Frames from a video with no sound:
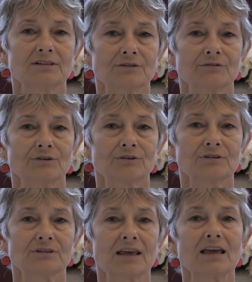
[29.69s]

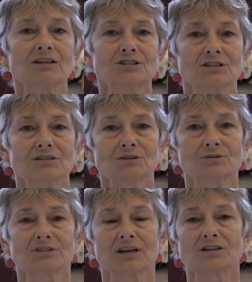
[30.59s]
different ages
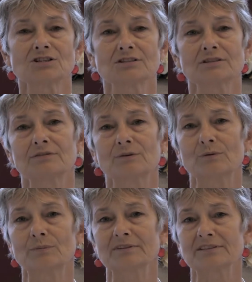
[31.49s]
or stages of a
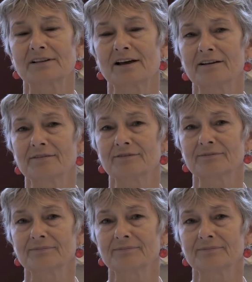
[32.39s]
woman's life.